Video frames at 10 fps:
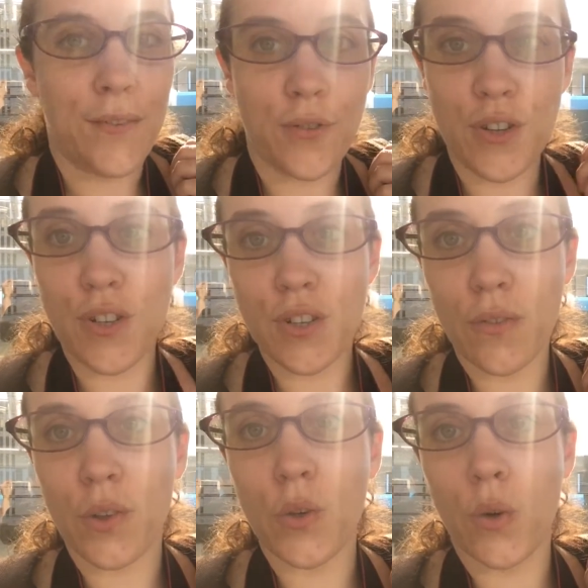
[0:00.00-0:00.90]
For those
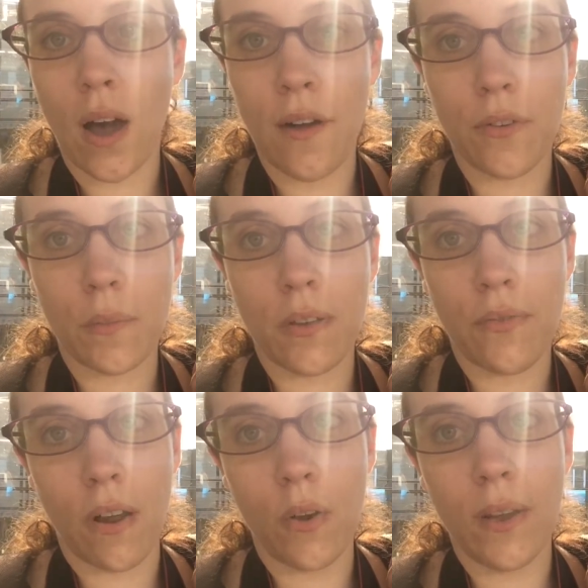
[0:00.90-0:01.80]
of you who haven't been
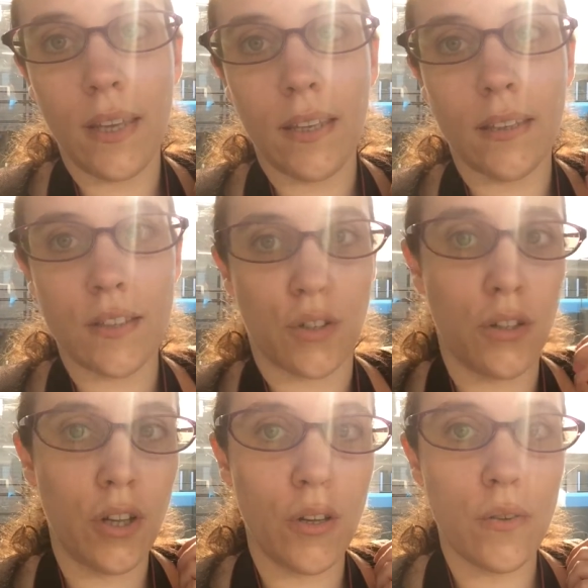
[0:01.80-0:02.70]
following the
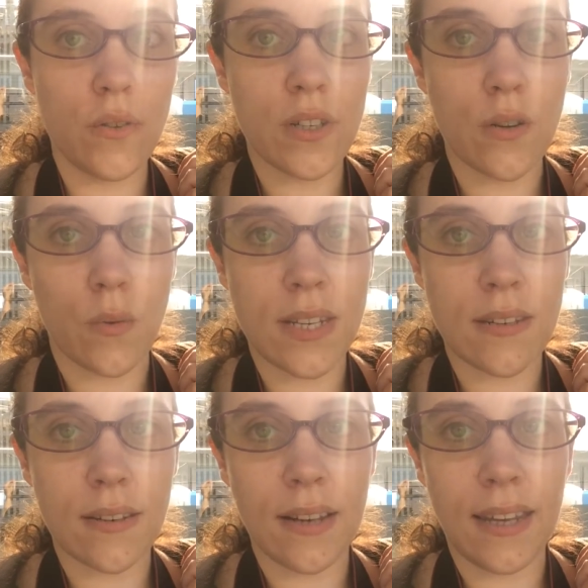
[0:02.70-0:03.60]
news
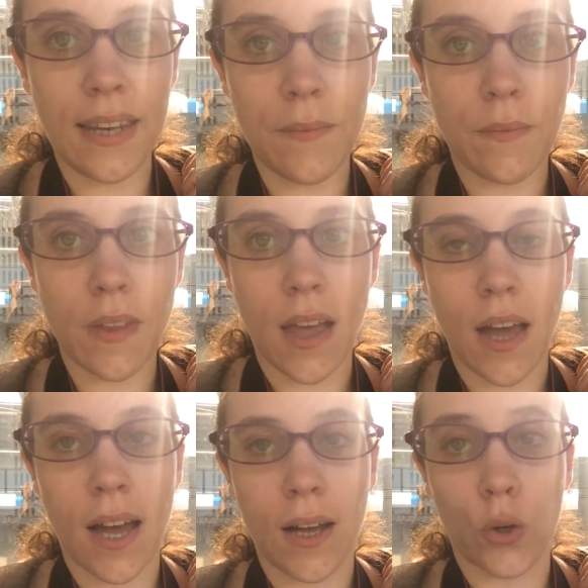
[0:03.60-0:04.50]
recently,
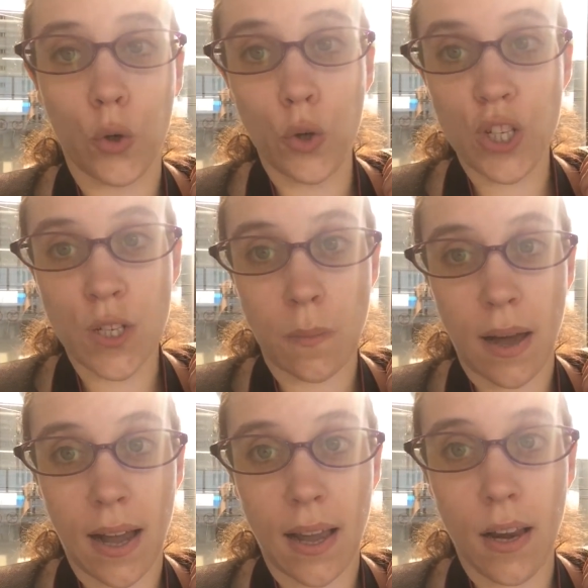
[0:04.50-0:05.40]

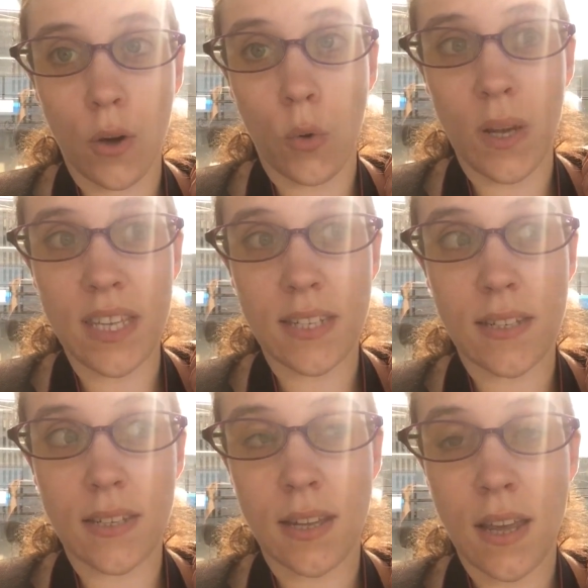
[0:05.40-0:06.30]
Goodsmile, who
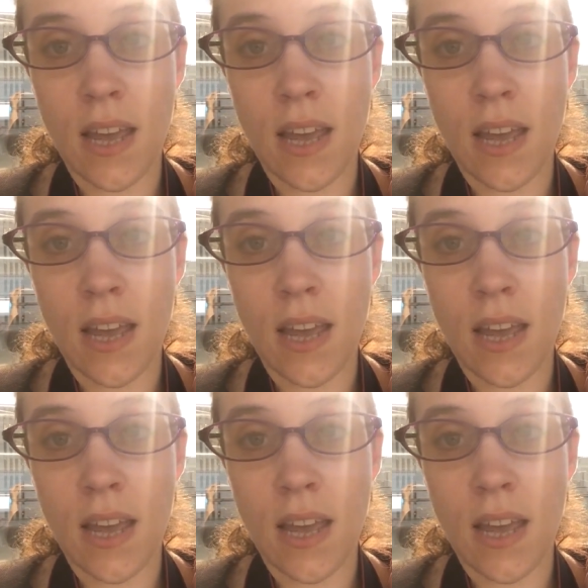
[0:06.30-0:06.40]
is